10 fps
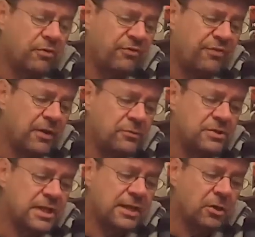
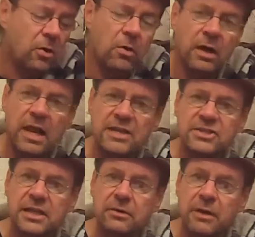profound and
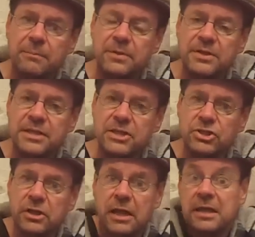long-lasting
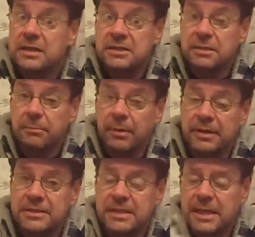reputation. Simple
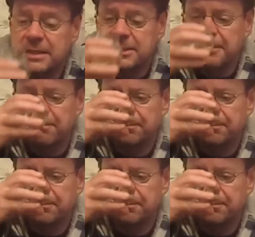as that.